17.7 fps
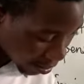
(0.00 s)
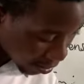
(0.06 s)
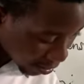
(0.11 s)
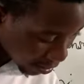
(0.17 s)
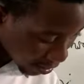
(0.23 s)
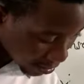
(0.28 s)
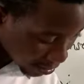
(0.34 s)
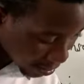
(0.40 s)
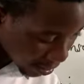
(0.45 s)
They
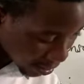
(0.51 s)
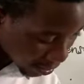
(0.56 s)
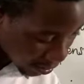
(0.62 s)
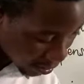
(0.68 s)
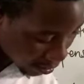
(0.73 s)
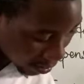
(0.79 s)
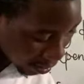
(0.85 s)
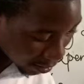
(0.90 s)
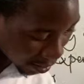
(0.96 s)
are
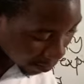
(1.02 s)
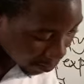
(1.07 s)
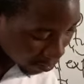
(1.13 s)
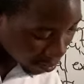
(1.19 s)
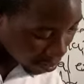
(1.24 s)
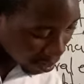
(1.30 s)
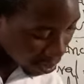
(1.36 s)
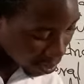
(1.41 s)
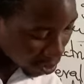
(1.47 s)
saying
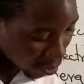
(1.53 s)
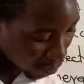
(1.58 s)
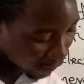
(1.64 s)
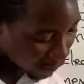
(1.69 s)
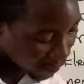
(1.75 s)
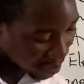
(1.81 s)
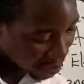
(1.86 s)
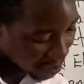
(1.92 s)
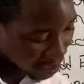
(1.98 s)
depreciation of
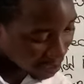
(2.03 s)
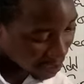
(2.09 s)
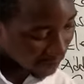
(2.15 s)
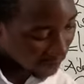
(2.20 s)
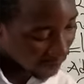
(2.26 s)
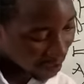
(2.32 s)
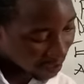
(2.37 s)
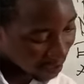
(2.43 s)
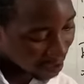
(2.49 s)
fixtures and
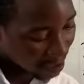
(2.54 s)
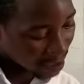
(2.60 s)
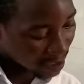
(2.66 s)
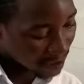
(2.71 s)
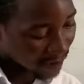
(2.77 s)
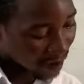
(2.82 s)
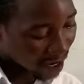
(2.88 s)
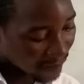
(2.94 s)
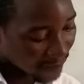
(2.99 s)
fittings is
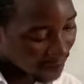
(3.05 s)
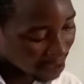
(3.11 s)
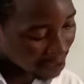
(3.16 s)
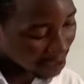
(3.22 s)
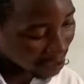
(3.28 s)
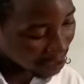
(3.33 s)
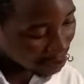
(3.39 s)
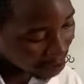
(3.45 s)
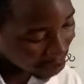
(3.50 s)

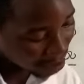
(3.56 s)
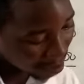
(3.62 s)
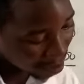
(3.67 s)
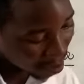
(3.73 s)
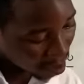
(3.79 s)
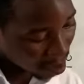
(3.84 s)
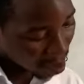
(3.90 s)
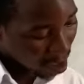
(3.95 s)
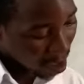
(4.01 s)
5%
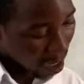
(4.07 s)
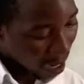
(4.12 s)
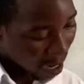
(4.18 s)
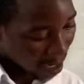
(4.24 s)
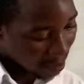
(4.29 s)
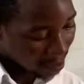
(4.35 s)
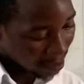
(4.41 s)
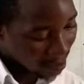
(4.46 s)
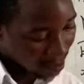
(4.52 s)

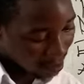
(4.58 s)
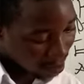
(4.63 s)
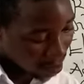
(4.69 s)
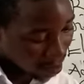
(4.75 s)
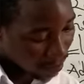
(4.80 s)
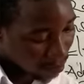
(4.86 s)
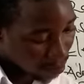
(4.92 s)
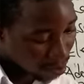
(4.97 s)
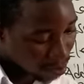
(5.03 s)
and
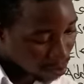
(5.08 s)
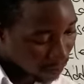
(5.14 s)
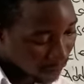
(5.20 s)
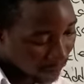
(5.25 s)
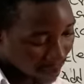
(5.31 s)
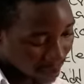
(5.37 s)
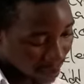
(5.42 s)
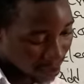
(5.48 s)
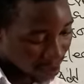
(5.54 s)
motor
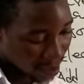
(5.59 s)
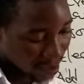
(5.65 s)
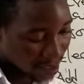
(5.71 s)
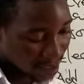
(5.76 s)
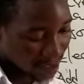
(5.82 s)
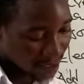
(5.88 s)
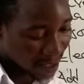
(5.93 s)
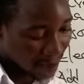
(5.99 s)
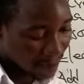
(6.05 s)
vehicle
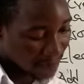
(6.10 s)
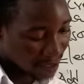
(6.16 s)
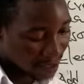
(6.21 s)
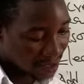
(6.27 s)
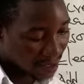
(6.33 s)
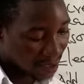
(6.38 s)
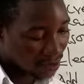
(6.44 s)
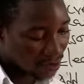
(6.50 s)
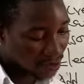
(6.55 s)
is
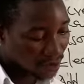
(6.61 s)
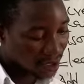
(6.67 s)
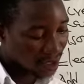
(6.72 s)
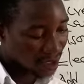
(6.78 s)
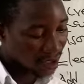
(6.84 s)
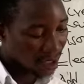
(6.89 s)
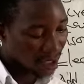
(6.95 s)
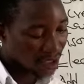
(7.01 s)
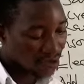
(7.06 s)
10%
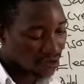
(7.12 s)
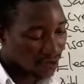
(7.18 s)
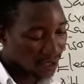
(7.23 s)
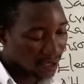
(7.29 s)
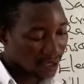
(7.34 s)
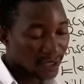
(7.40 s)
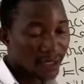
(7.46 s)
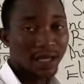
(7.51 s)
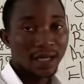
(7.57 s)
using a straight
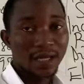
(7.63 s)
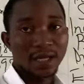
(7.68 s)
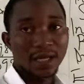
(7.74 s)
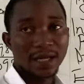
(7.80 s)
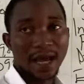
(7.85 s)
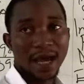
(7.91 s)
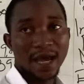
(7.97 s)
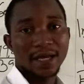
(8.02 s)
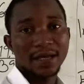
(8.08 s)

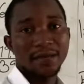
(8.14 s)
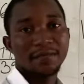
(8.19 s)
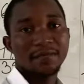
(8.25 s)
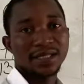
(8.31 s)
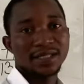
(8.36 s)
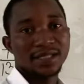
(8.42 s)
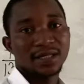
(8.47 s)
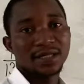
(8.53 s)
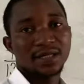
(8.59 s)
line
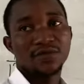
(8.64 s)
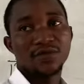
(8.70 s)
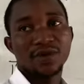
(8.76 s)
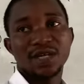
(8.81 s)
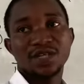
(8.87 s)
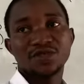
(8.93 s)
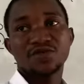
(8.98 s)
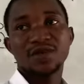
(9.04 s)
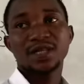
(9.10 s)
method. With a
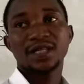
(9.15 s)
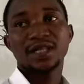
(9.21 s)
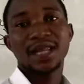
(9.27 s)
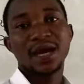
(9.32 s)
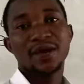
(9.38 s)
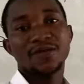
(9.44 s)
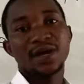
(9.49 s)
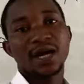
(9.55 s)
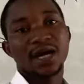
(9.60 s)
straight
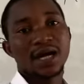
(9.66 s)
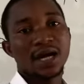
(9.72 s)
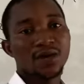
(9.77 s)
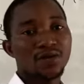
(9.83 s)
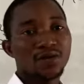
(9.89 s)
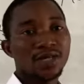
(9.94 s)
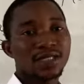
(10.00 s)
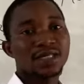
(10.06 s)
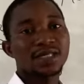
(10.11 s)
line, we are
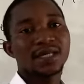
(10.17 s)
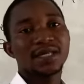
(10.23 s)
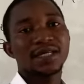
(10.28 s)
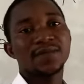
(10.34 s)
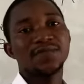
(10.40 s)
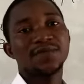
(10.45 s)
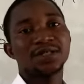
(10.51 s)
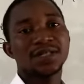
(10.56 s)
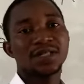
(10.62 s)
calculating the
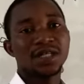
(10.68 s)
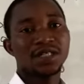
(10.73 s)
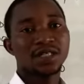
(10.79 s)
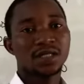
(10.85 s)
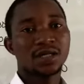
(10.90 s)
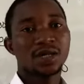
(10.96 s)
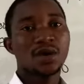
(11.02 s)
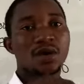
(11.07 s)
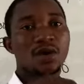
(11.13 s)

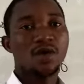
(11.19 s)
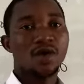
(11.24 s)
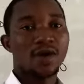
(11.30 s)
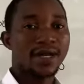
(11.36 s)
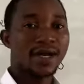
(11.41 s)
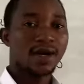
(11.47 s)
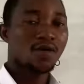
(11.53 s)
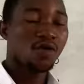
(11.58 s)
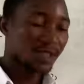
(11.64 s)
depreciation on
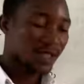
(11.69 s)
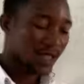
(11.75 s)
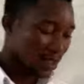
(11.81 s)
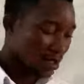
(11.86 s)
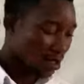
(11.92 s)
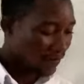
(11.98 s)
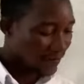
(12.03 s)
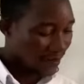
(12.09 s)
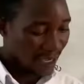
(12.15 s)
the cost
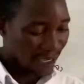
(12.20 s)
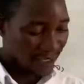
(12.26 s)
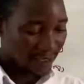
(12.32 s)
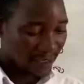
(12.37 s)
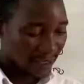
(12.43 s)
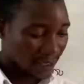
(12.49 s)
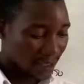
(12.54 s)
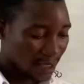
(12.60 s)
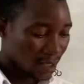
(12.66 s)
of the
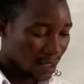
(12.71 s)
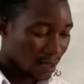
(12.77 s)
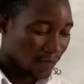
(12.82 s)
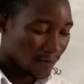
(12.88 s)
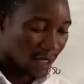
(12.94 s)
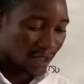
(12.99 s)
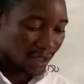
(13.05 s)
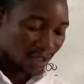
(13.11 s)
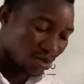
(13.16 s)
asset,
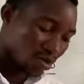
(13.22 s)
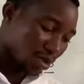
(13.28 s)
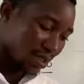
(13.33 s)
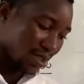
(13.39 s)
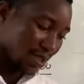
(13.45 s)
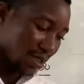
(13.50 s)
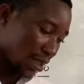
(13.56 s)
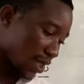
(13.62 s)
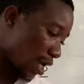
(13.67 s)
but
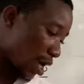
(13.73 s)
not the